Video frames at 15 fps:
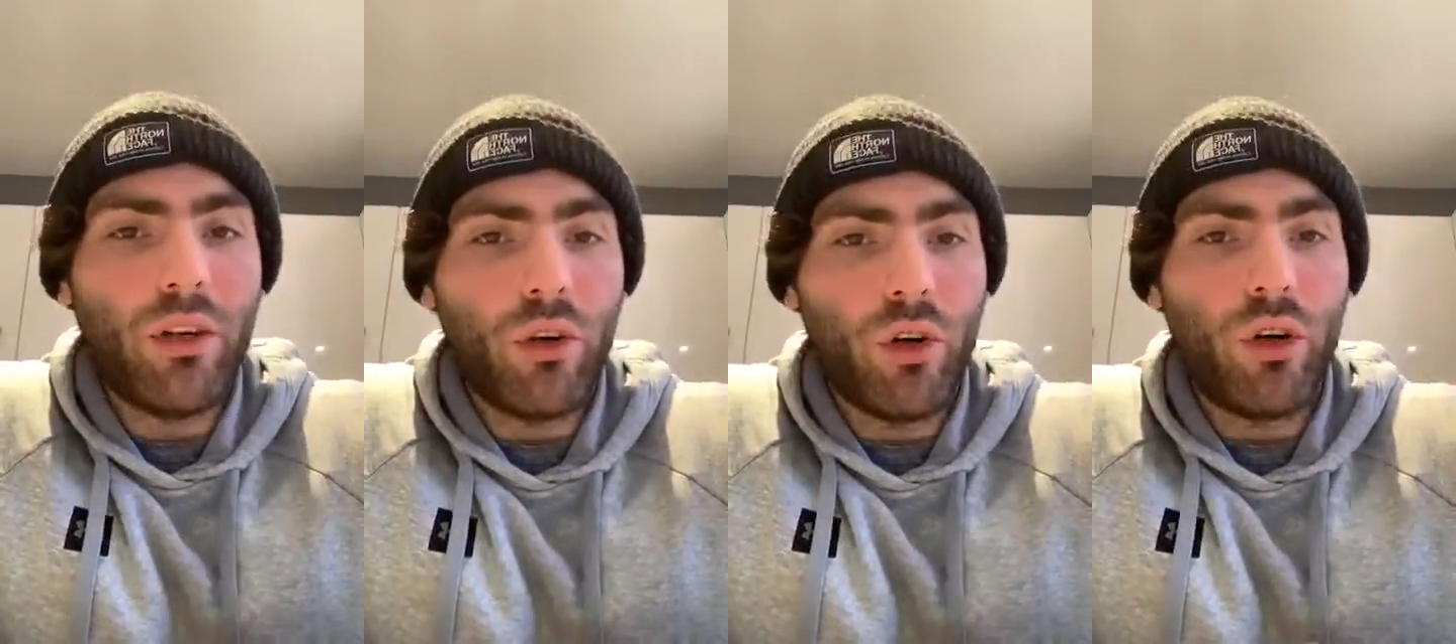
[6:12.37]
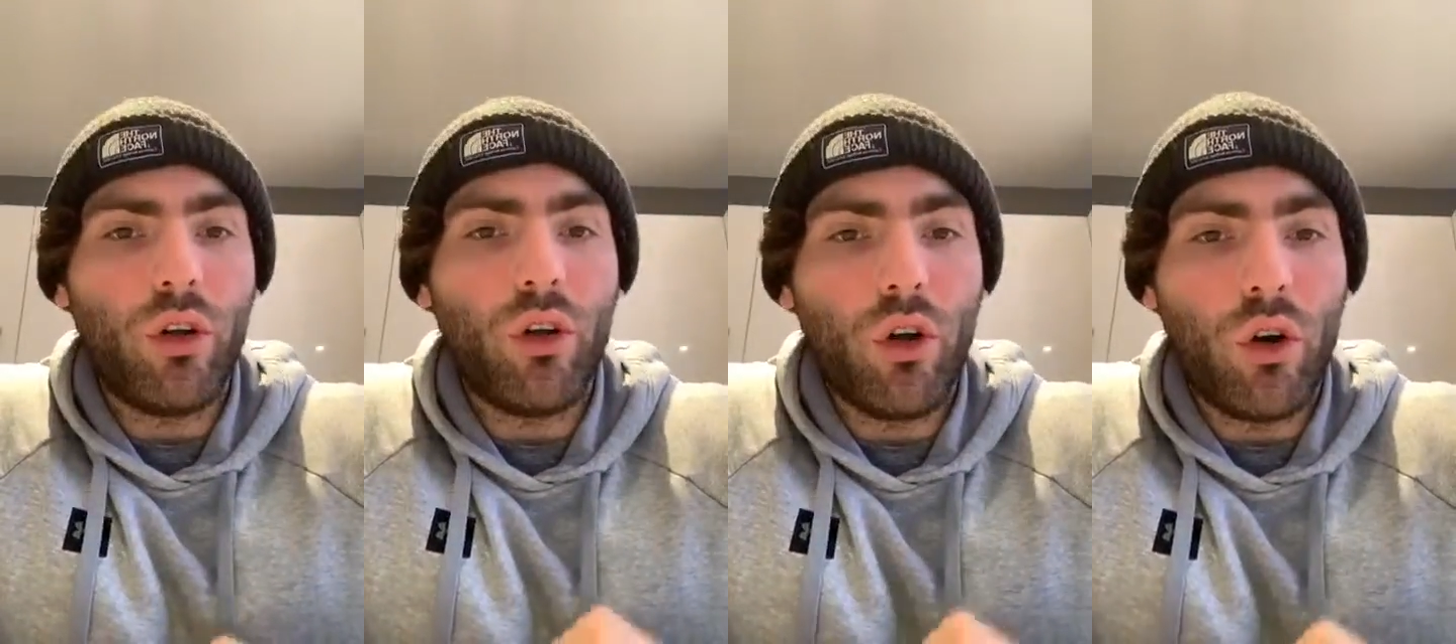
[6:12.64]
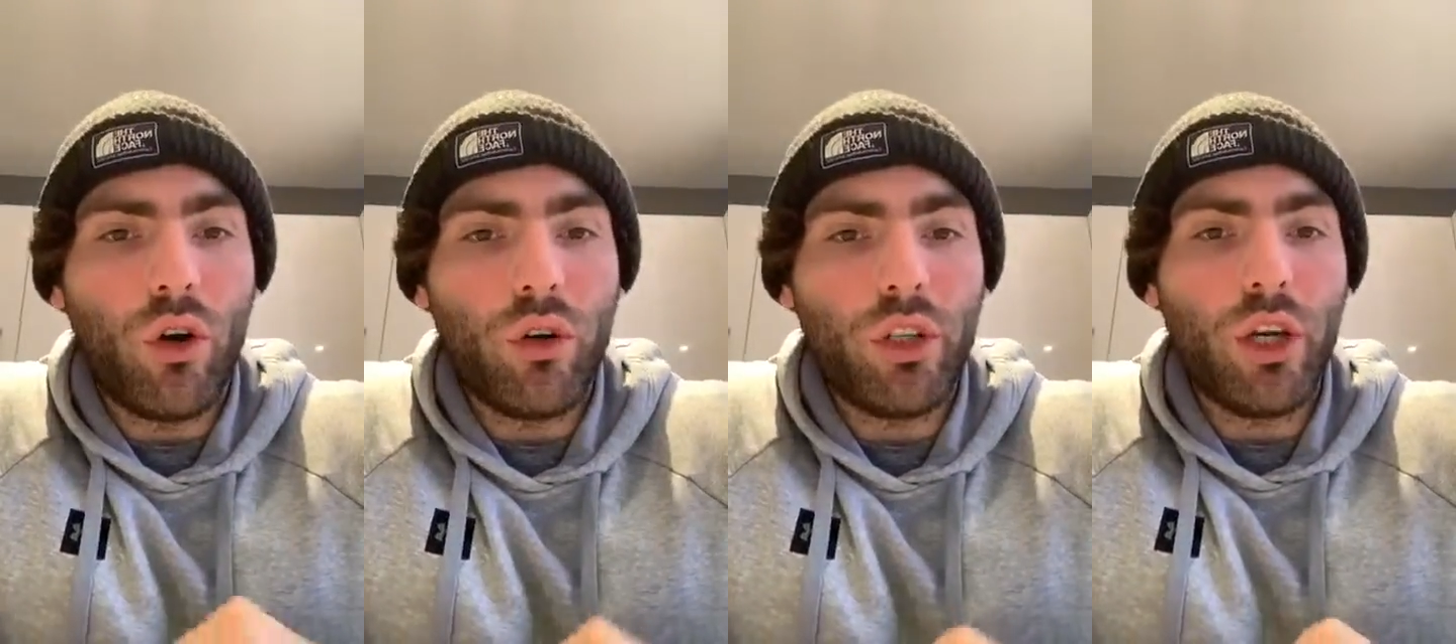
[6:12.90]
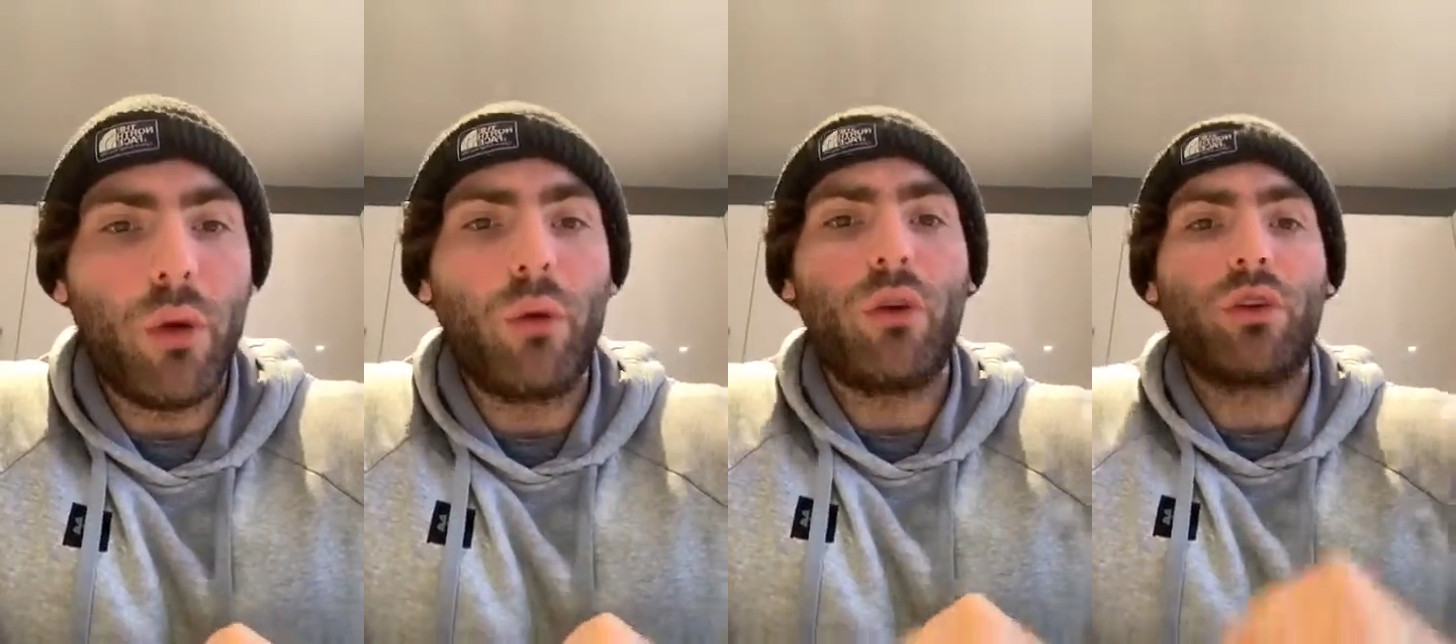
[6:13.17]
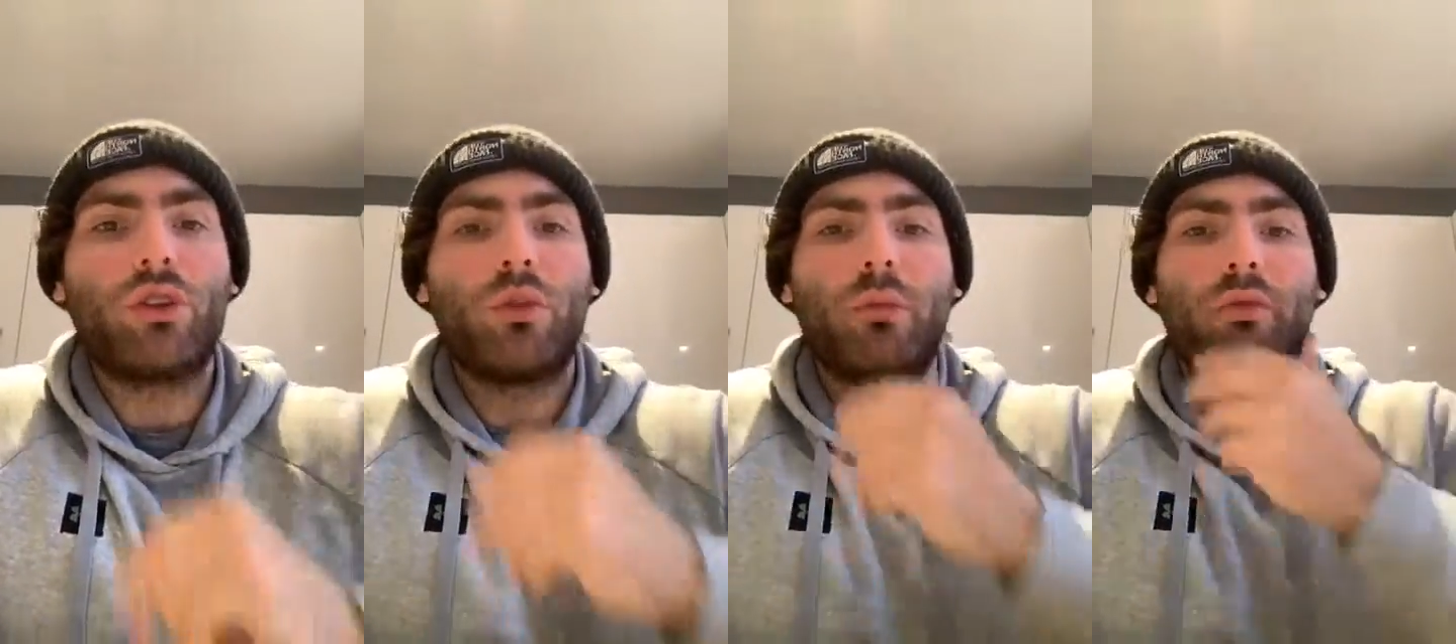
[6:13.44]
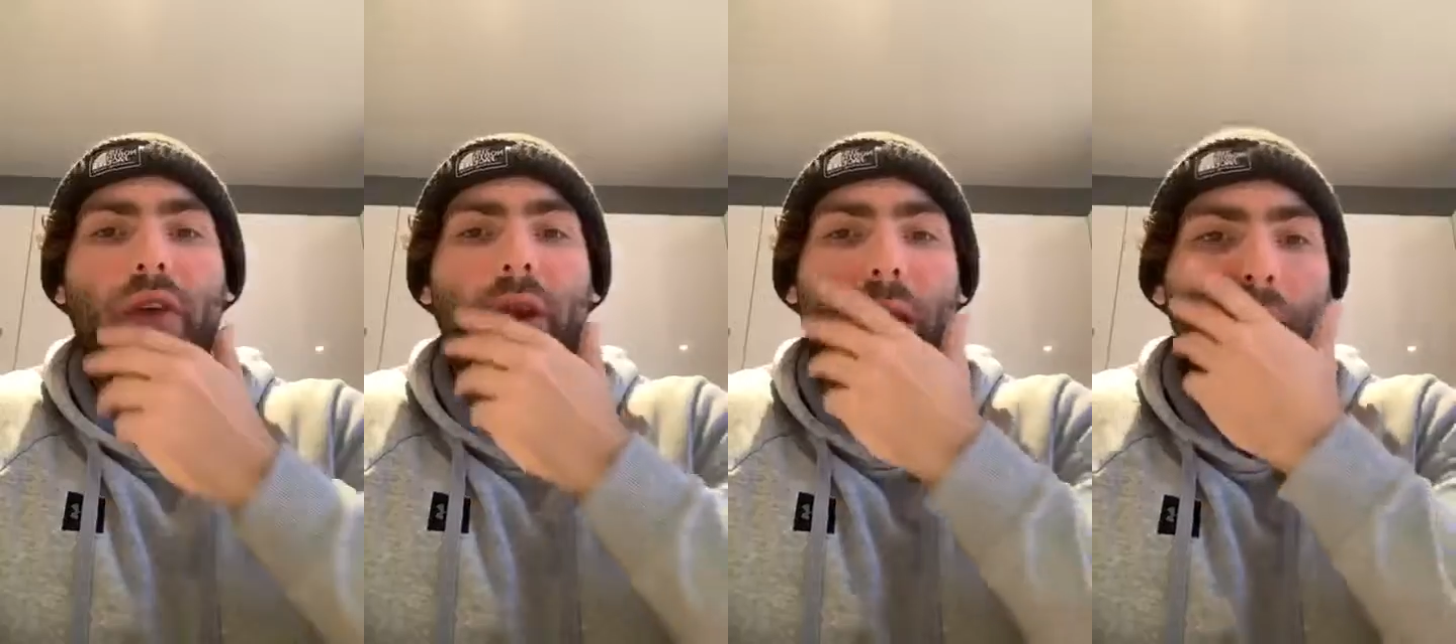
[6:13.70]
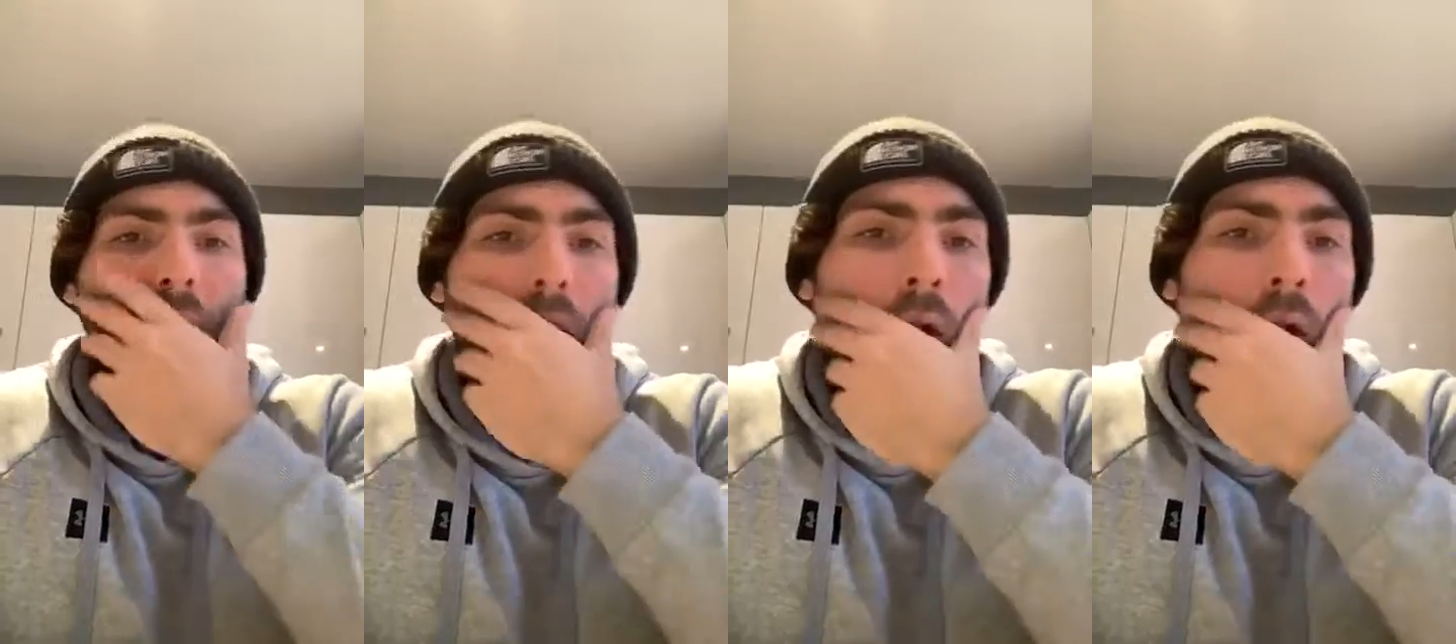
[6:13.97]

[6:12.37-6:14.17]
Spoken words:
oil or yoga or something?